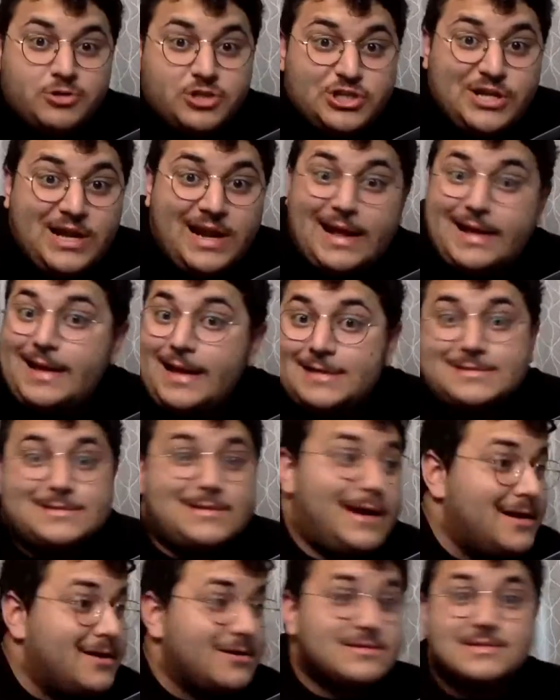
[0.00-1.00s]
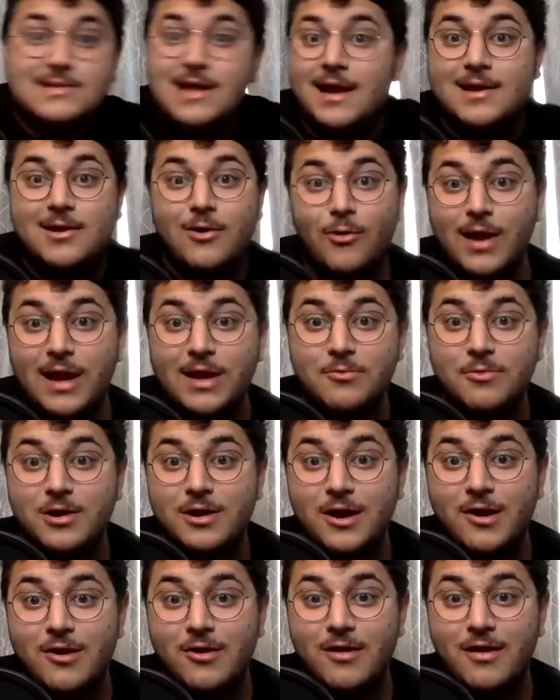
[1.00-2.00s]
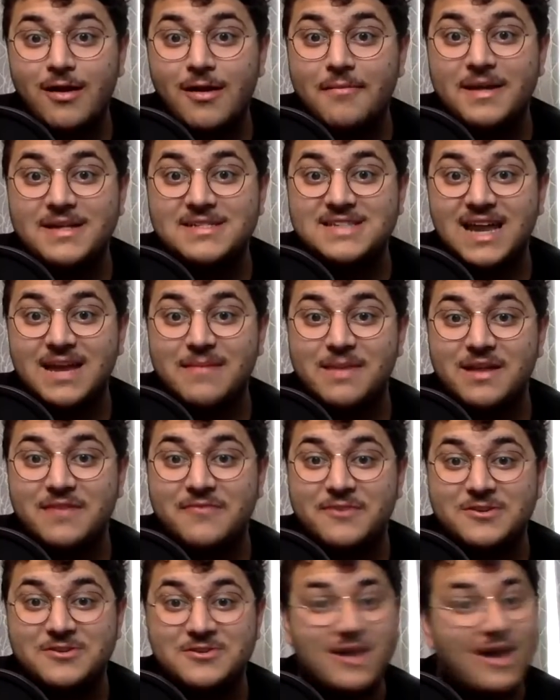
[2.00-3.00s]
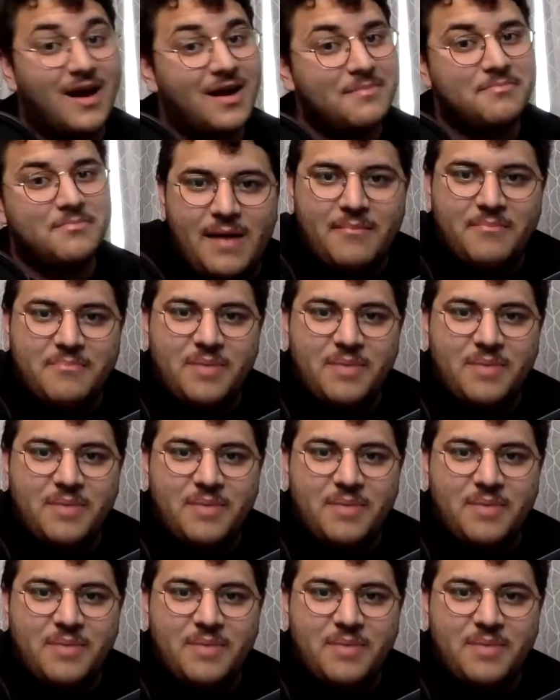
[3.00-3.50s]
shit, I guess Lightyear's not going anywhere near a Best Animated Feature nod.